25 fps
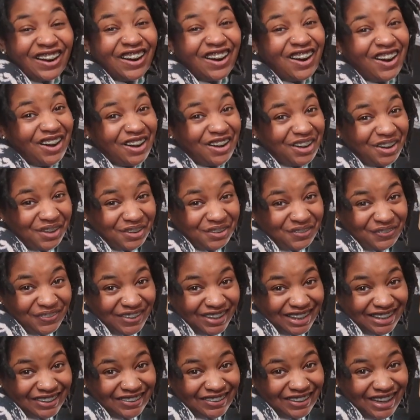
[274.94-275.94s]
all
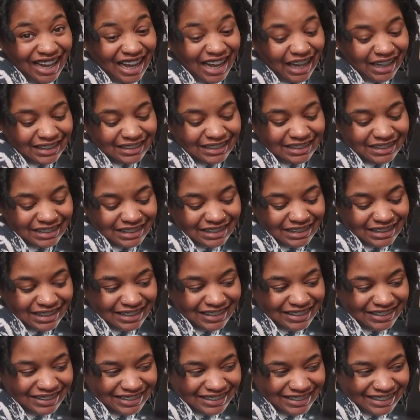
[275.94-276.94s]
open, you guys.
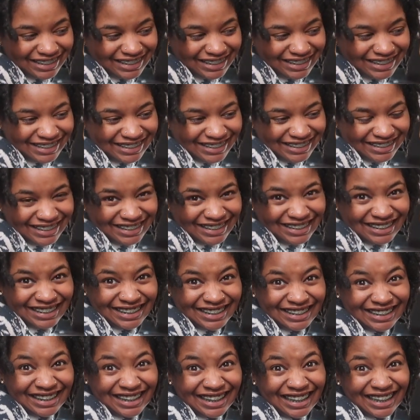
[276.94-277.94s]
Now
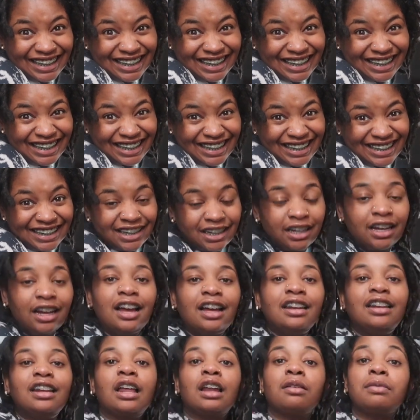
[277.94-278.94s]

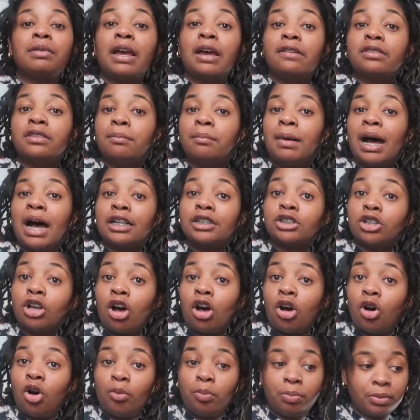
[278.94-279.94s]
that we have the box
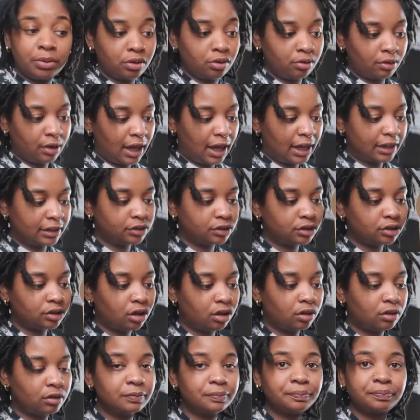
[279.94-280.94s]
all open, you guys.
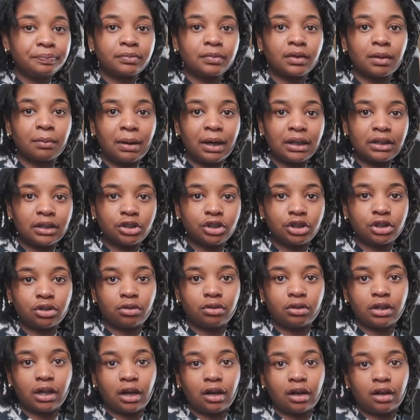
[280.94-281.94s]
So I'm about to show
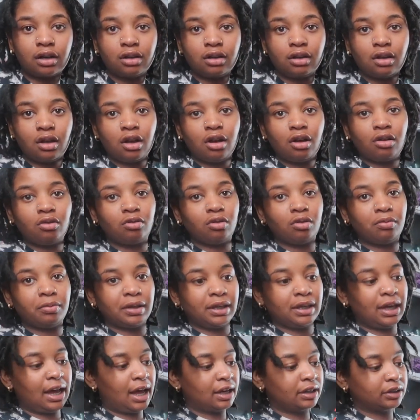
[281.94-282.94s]
y'all what we
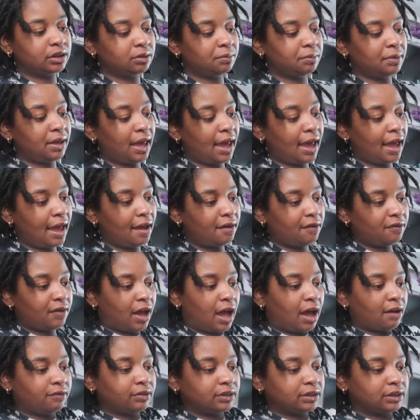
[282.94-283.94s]
got. So we have
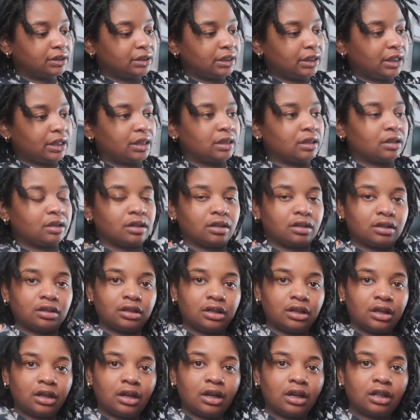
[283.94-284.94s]
obviously the
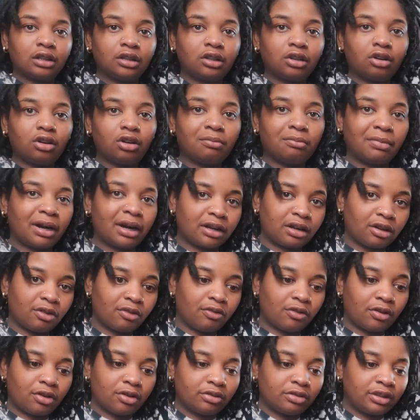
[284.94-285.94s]
little
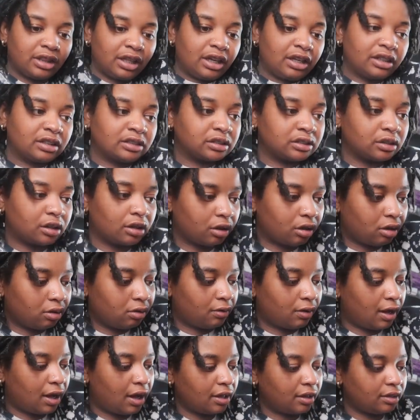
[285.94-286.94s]
microphone thing that's gonna go
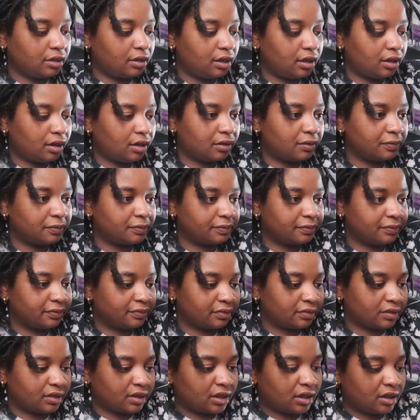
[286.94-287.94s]
on there.
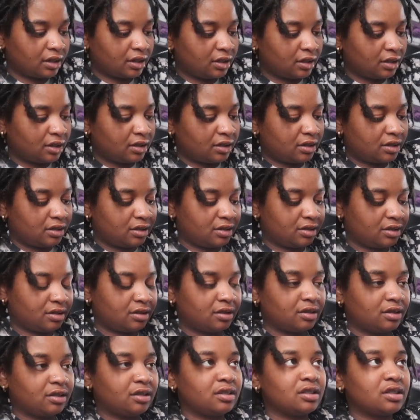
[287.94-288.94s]

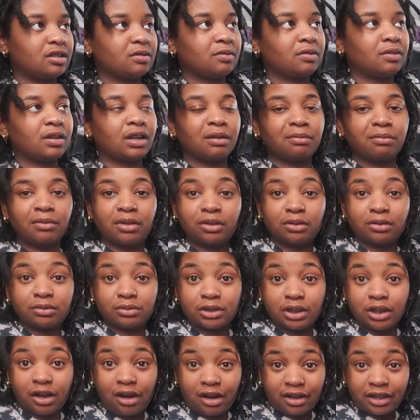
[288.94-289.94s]
This is what I'm gonna
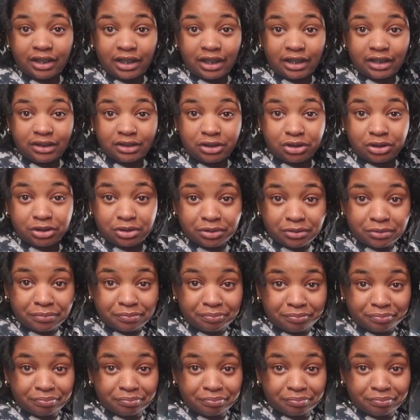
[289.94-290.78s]
talk into.